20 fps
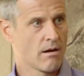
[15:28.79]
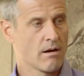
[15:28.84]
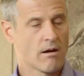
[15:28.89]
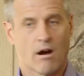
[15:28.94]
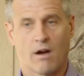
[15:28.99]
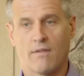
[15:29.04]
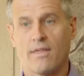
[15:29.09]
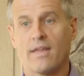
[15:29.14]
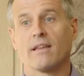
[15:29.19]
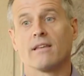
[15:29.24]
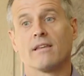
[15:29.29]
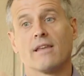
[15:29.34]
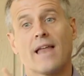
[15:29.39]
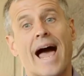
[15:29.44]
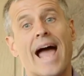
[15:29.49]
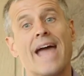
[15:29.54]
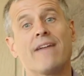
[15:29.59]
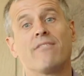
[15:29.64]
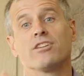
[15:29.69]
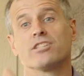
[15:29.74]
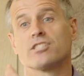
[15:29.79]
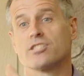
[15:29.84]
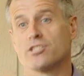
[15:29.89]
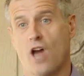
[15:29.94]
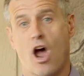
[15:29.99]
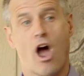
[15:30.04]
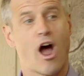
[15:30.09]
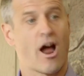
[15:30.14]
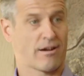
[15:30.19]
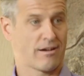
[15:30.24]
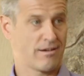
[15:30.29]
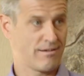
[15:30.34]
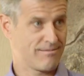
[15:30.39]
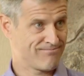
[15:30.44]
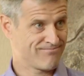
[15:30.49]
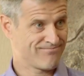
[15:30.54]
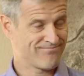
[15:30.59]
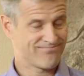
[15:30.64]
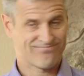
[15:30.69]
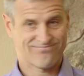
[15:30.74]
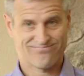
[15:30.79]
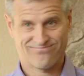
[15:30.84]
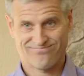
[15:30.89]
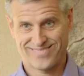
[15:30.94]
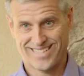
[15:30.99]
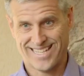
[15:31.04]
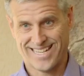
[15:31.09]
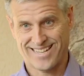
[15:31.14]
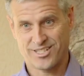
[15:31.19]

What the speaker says: Are they livestock? You know,